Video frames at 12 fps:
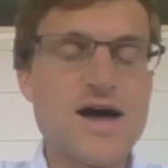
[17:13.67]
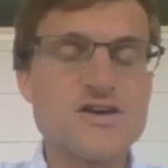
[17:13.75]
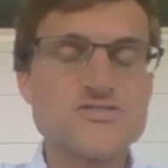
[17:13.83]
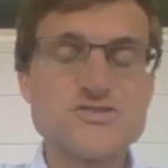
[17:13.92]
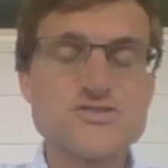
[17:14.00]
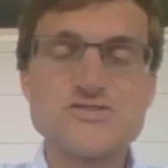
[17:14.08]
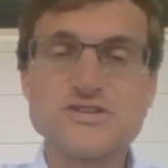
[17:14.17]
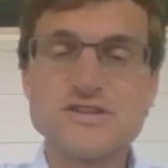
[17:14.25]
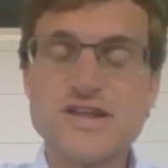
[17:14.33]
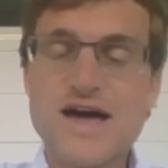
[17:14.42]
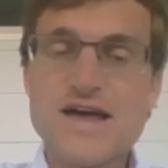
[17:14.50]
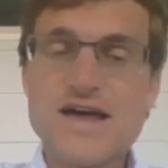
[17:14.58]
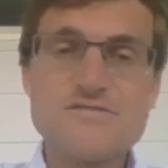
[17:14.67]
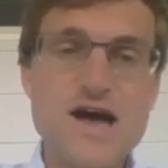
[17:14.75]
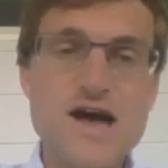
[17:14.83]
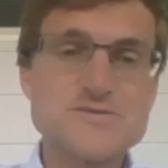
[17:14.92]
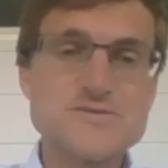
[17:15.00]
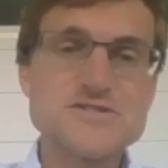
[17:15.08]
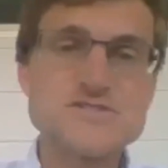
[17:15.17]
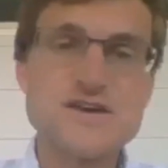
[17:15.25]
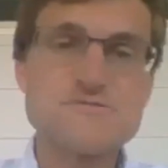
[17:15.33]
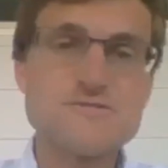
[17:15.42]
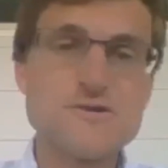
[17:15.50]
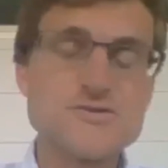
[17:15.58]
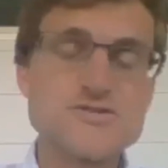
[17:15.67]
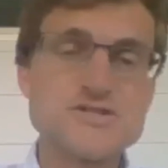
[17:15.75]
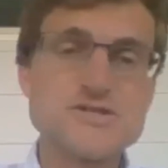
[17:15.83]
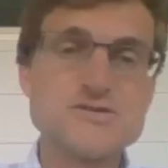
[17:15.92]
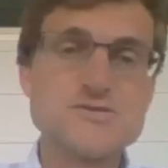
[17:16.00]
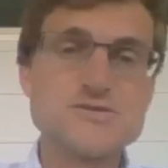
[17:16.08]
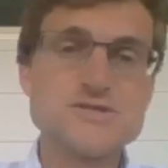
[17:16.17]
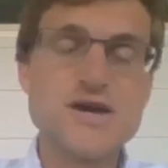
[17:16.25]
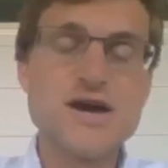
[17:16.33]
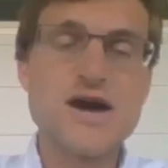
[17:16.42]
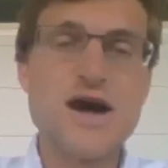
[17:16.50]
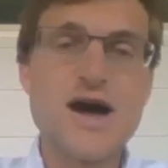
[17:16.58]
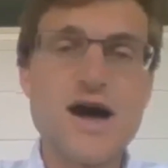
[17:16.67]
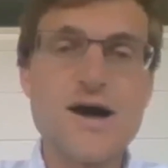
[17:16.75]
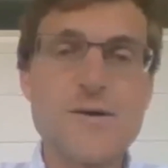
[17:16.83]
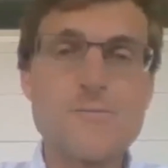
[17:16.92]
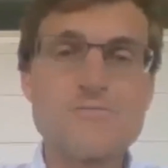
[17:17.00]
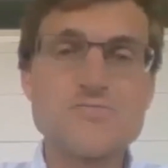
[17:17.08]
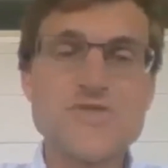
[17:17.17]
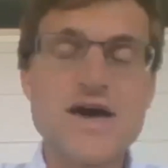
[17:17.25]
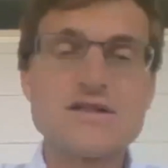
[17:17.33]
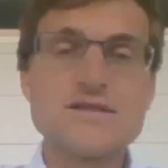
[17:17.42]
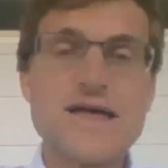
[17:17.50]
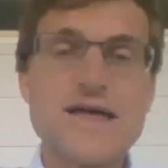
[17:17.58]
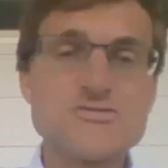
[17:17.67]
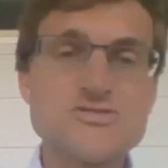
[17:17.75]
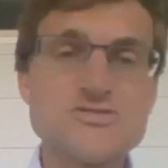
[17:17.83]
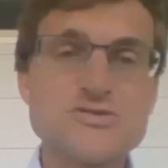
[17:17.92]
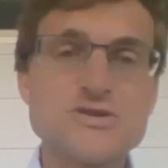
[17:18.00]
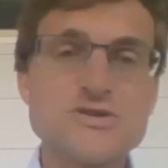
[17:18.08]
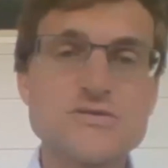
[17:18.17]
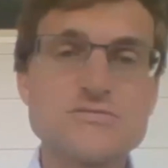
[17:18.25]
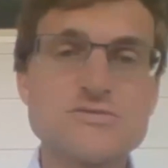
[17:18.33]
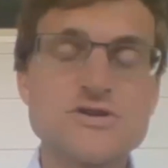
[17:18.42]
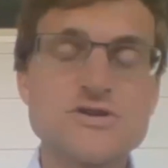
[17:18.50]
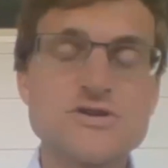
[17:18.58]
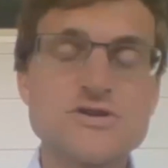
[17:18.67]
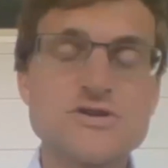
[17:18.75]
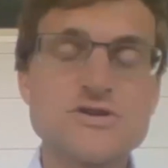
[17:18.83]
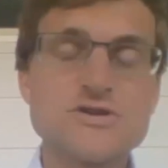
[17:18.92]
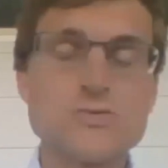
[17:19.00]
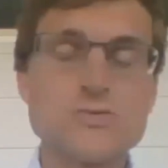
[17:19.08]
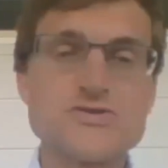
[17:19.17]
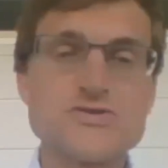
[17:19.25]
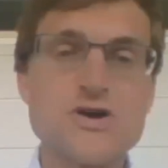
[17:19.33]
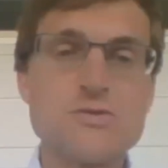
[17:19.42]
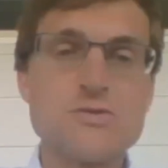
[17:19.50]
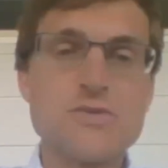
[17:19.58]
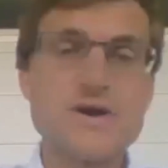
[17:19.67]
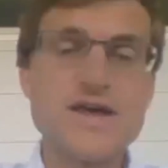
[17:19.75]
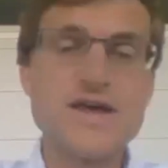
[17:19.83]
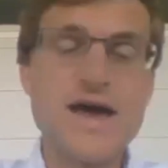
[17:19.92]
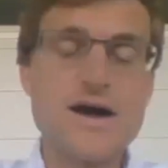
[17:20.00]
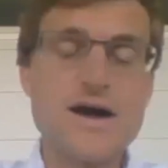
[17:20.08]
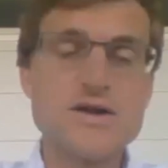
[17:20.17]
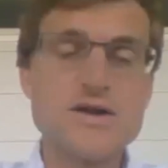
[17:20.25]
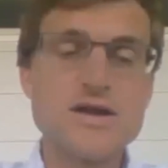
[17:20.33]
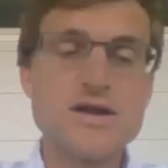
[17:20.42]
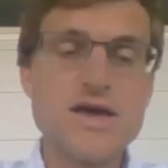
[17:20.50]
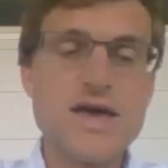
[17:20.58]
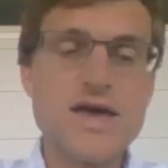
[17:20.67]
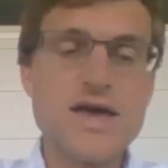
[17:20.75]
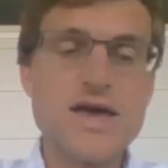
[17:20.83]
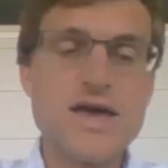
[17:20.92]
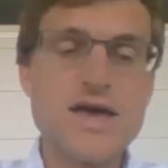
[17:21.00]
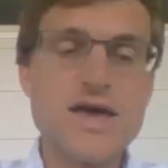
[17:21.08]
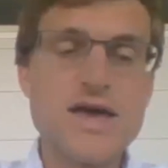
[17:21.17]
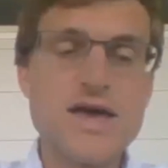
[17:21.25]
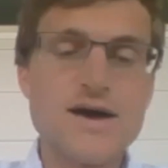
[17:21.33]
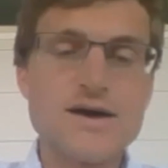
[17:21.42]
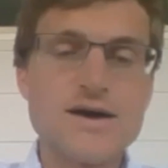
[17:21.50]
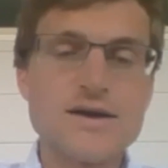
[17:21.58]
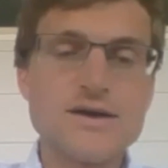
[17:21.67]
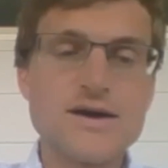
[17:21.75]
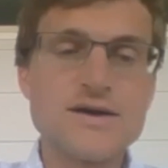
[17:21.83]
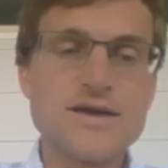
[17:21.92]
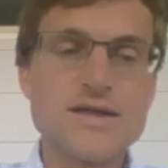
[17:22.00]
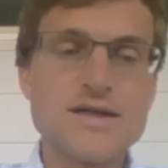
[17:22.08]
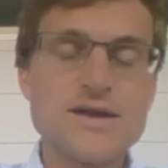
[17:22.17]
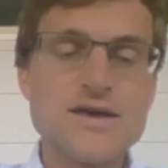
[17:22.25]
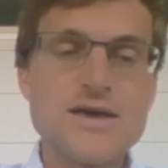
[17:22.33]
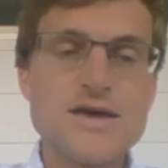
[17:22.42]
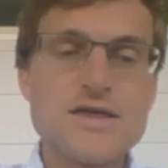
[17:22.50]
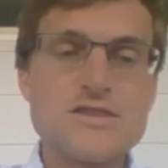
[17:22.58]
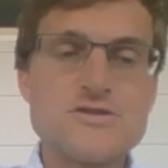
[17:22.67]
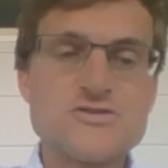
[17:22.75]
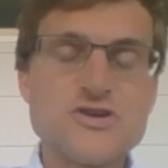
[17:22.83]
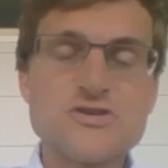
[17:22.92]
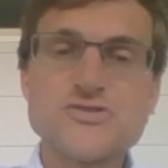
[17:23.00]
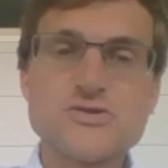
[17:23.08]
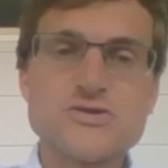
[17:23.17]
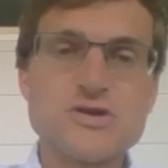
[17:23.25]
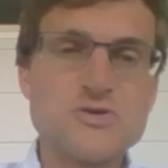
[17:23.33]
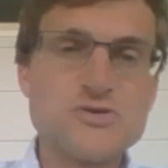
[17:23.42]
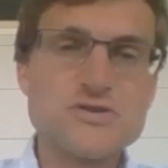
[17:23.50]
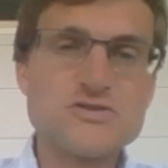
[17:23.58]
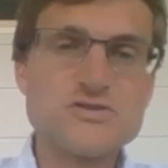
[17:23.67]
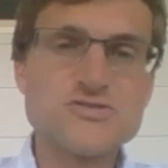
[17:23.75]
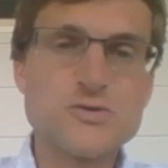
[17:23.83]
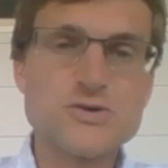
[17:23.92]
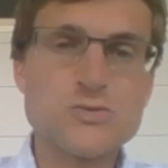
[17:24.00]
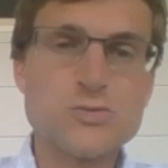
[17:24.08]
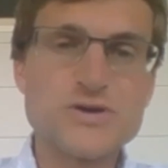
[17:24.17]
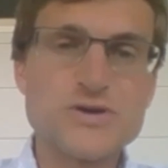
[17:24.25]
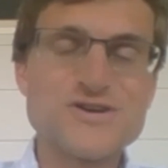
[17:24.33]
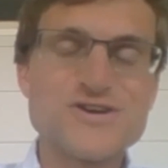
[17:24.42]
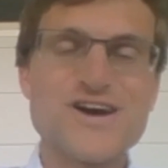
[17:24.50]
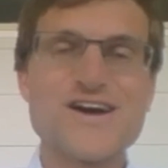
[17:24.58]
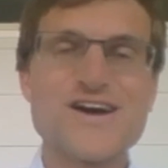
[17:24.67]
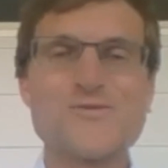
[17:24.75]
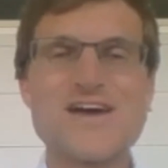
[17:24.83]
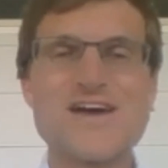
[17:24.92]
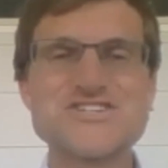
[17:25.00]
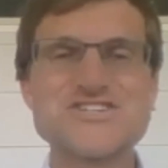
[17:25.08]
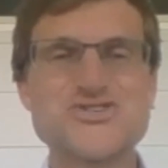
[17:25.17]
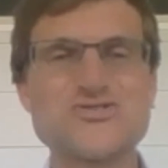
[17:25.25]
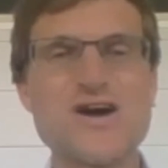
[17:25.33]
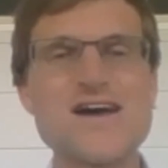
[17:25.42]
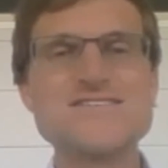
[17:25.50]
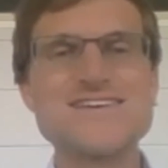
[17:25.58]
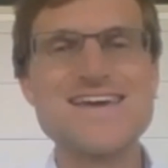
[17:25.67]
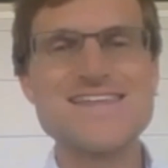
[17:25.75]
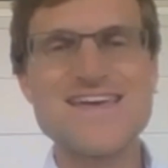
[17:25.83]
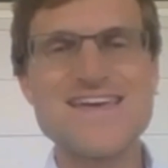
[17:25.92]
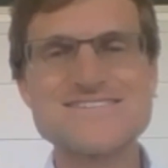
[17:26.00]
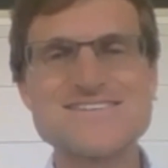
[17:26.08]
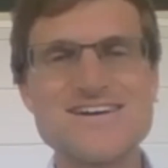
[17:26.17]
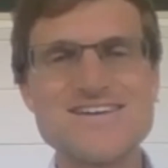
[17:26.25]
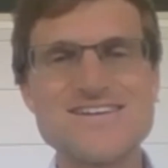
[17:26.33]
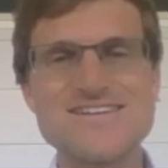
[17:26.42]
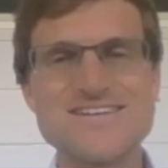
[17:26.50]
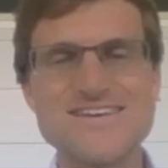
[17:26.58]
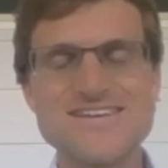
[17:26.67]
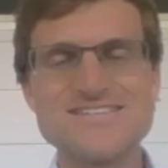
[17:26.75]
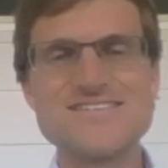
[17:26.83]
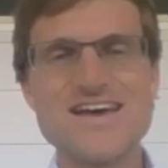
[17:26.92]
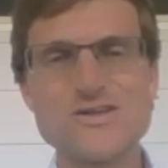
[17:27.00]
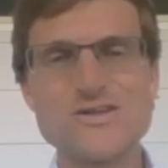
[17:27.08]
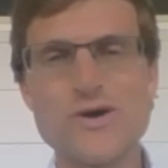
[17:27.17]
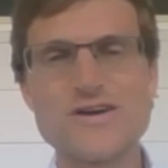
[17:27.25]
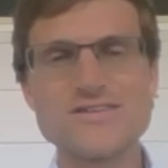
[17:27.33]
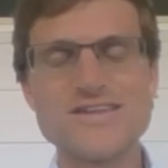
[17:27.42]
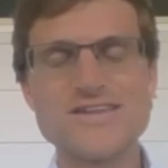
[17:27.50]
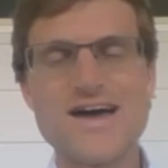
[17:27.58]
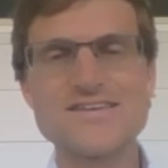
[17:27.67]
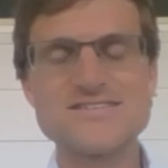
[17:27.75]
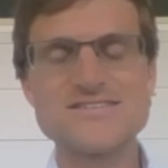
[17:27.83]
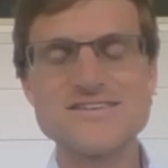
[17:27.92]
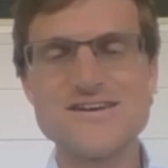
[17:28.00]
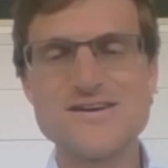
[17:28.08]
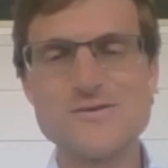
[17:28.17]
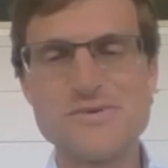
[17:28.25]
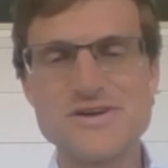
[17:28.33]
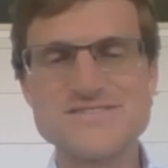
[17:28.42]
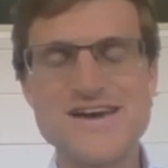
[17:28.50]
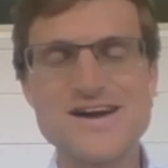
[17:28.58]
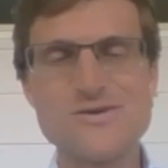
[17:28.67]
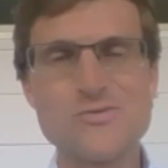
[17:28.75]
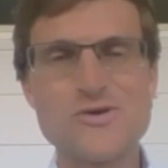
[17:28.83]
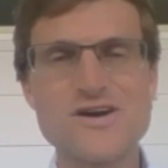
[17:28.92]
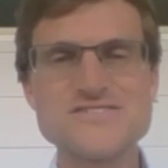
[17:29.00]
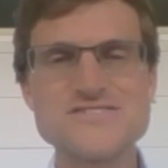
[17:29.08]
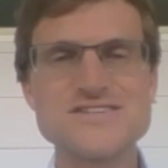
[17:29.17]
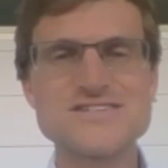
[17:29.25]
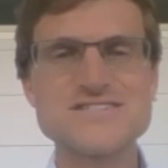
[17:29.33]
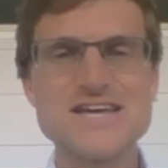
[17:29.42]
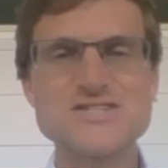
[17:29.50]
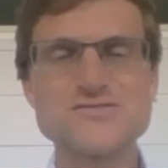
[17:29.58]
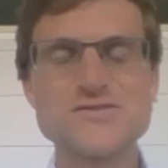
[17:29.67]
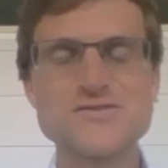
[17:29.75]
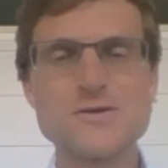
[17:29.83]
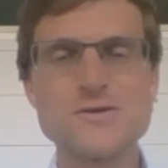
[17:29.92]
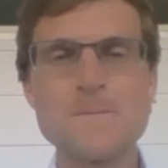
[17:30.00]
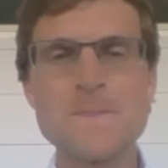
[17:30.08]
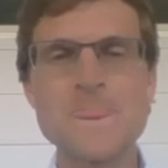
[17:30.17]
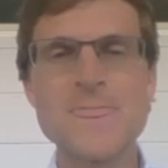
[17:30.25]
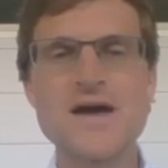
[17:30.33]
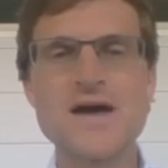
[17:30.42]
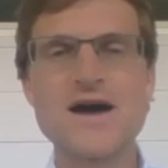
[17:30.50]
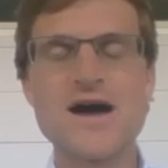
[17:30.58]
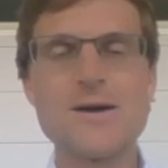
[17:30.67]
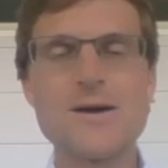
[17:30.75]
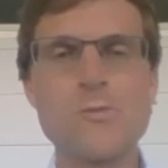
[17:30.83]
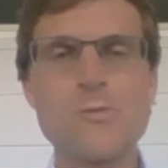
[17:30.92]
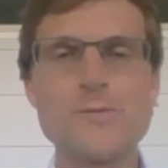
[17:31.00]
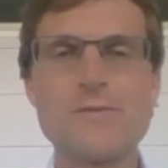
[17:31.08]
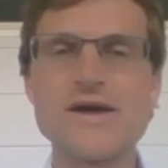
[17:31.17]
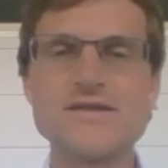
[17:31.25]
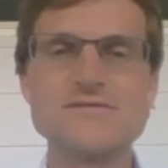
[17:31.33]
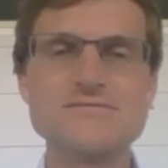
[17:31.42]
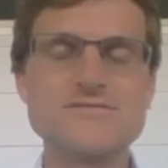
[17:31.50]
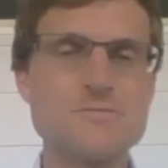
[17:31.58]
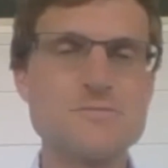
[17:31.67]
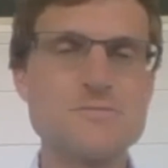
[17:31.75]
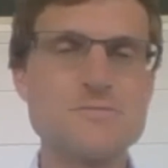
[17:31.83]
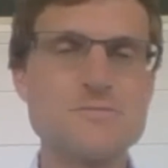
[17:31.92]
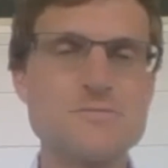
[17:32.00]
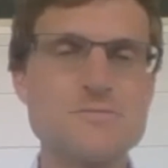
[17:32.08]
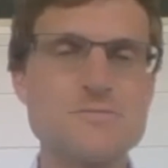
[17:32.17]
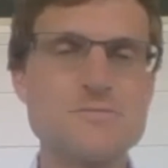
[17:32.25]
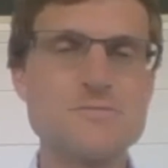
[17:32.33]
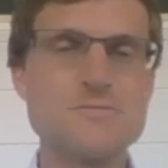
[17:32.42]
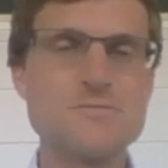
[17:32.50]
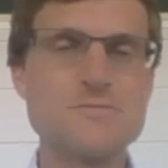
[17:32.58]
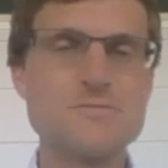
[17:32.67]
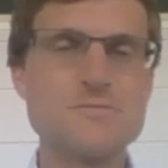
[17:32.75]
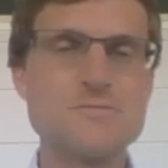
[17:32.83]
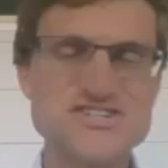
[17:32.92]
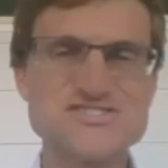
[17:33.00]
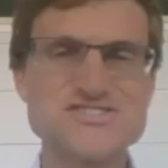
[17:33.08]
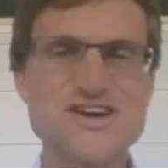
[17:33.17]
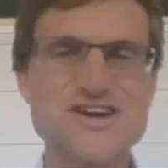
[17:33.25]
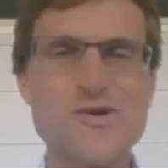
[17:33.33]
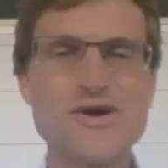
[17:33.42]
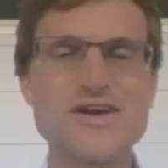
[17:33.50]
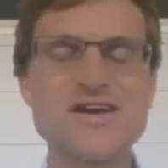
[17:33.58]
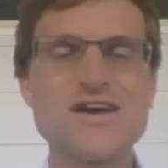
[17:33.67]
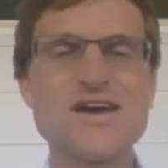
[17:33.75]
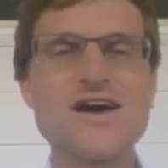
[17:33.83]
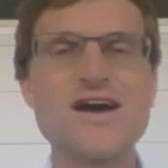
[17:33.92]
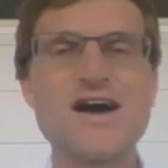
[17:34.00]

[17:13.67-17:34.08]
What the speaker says: So there's a lot of options that folks use that allows you to go solar with no money down. And again, there's also community solar. We actually tried to get that done in Delaware last year, but were unsuccessful. We might, on where session is going,